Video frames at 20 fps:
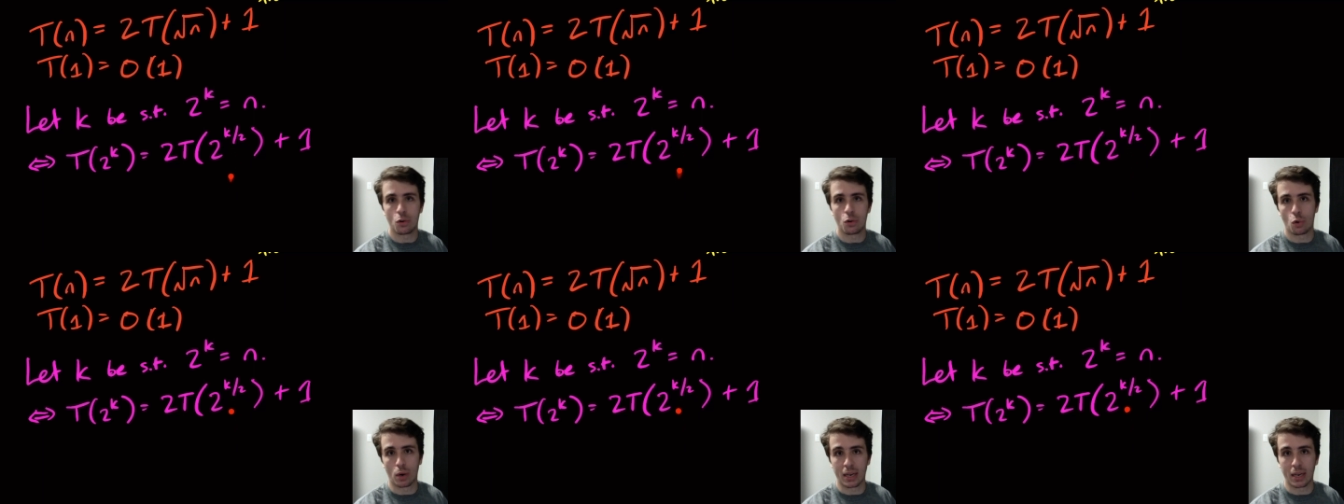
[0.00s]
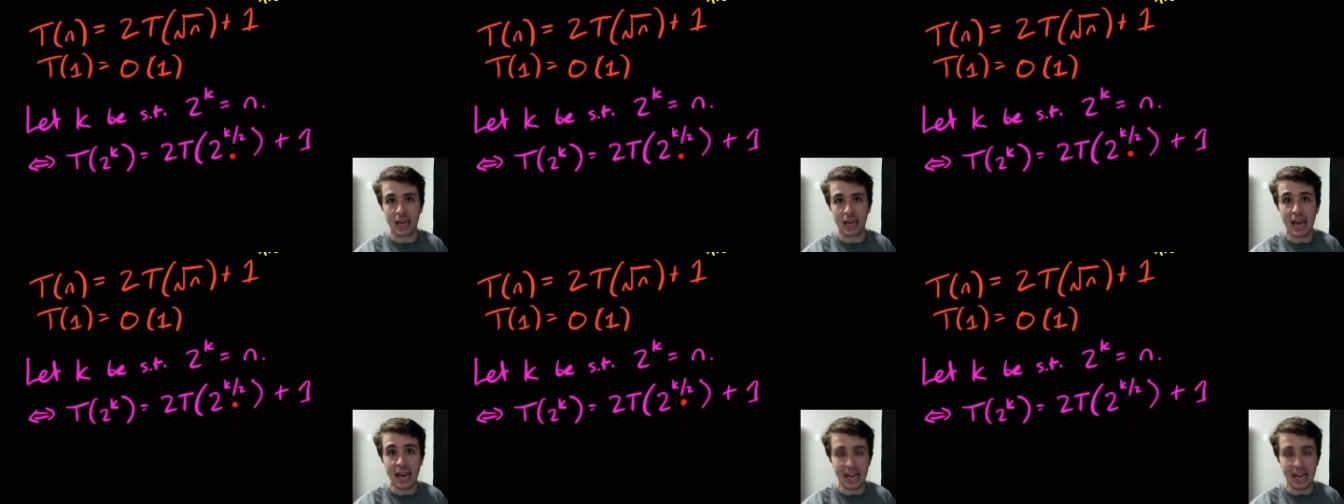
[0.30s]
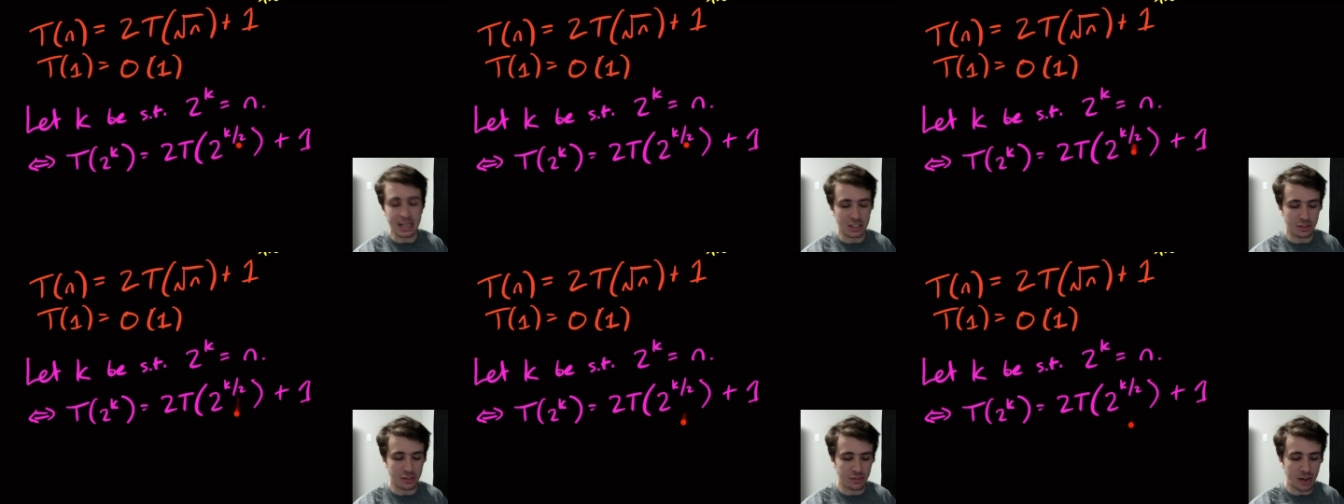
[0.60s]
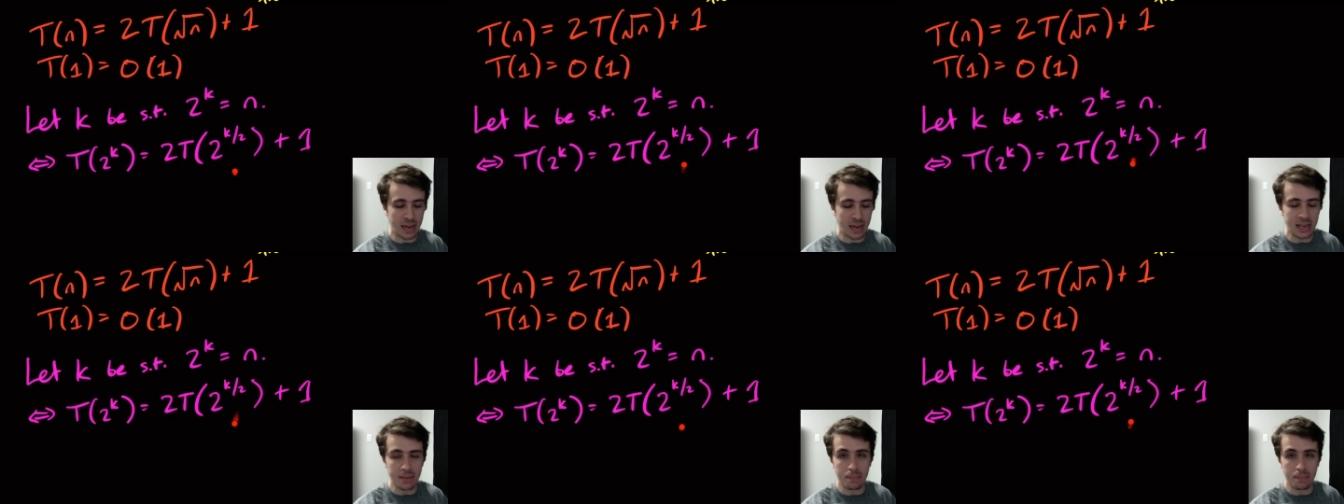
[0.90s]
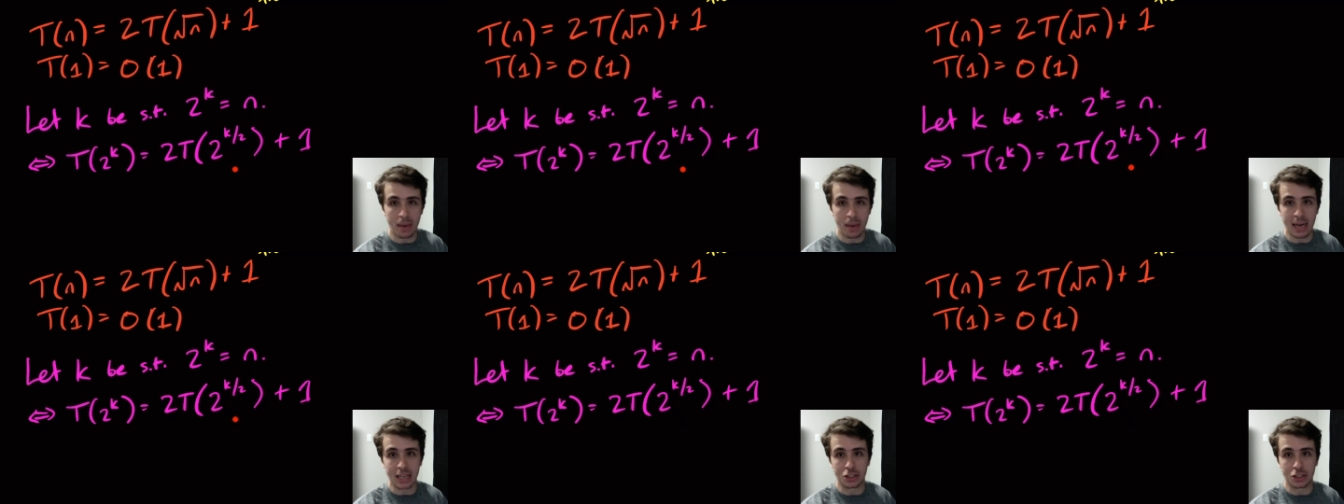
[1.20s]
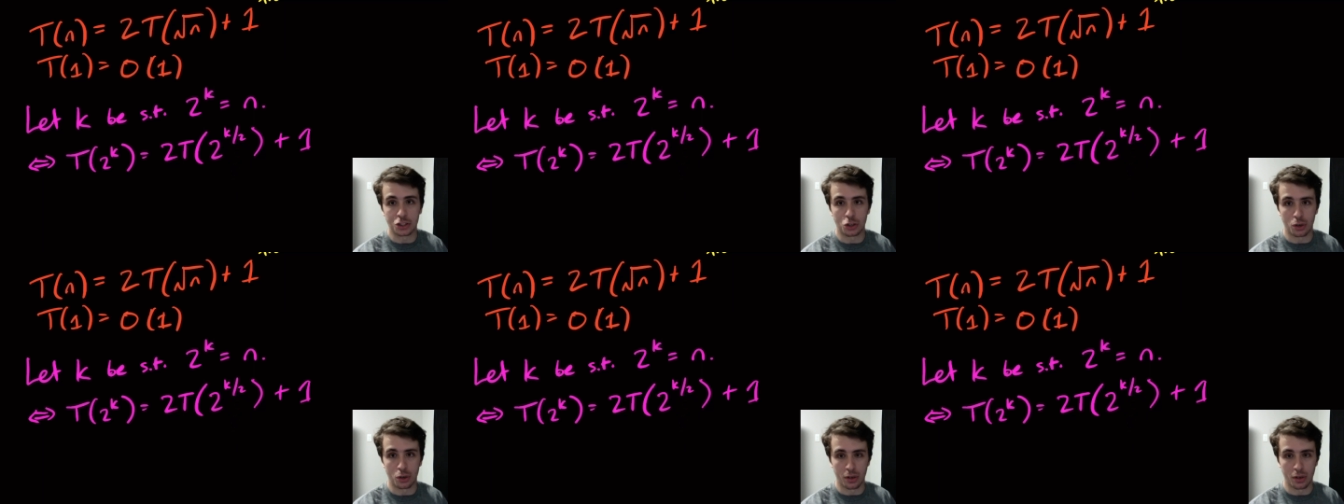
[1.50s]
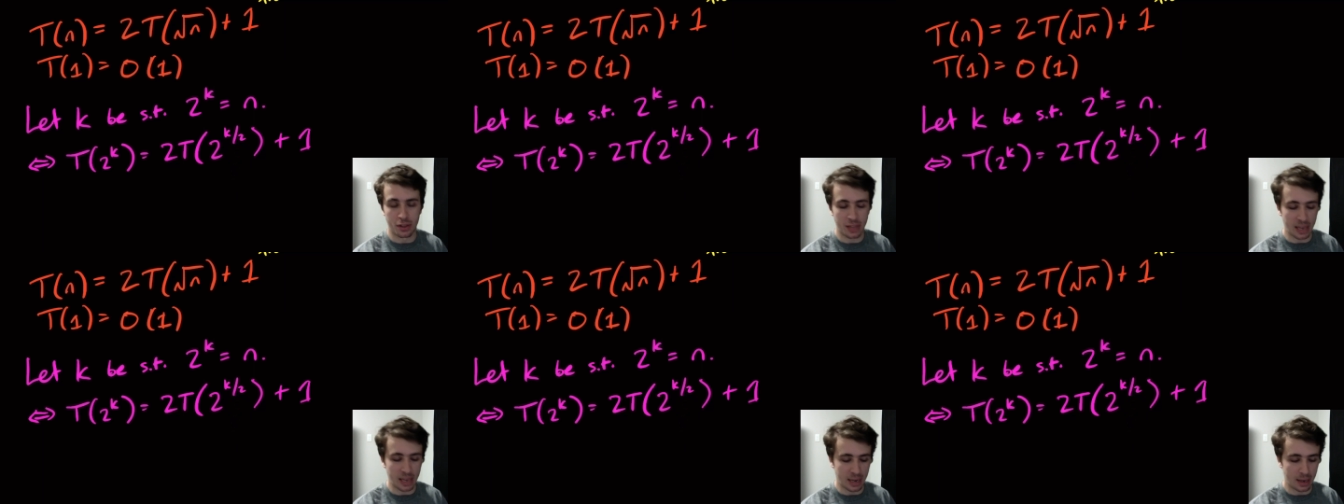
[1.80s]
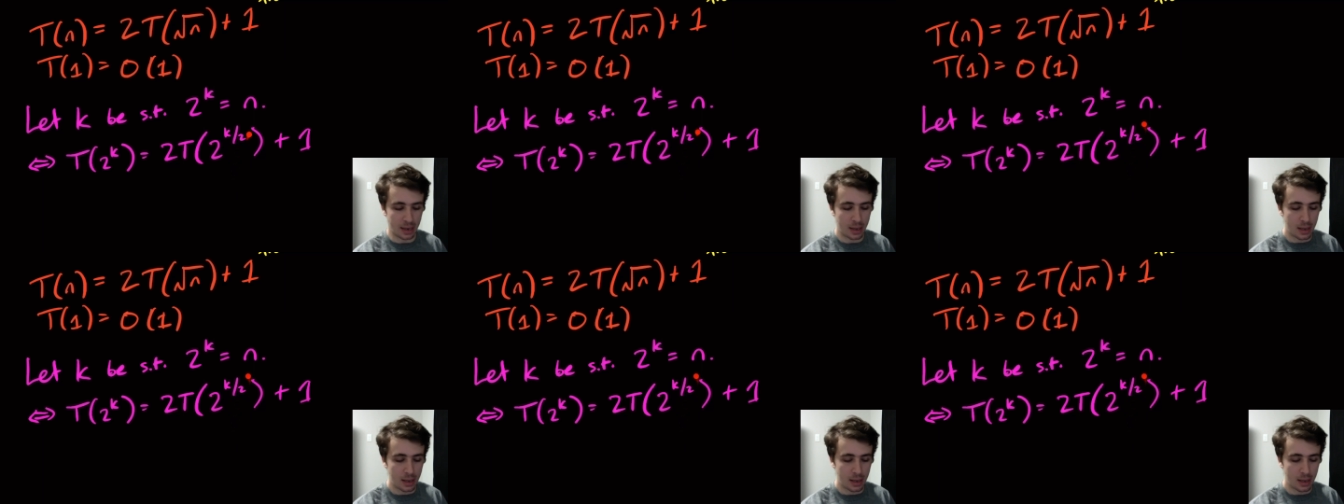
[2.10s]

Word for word: or k divided by a certain thing.